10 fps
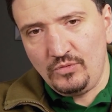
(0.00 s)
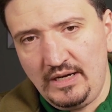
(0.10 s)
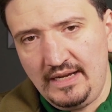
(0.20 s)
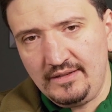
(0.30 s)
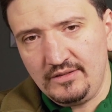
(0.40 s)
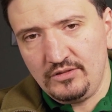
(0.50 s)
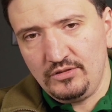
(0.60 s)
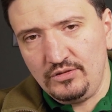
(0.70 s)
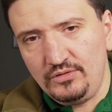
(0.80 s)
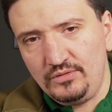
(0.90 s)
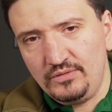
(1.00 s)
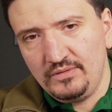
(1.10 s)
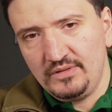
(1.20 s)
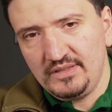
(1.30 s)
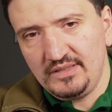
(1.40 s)
1, 2,
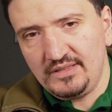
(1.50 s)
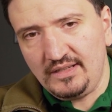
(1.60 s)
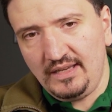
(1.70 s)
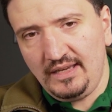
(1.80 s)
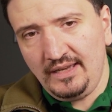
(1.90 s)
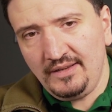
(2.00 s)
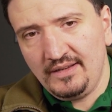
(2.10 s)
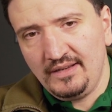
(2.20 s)
3,